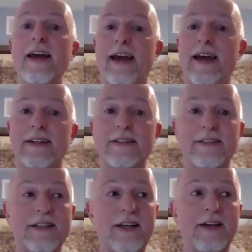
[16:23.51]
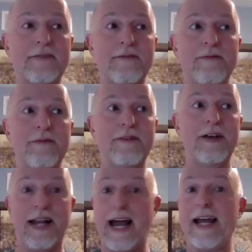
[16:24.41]
and
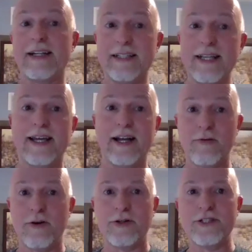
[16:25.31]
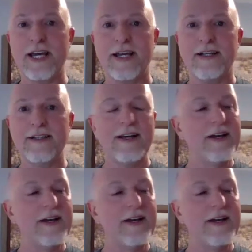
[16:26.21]
I had to take care of her estate.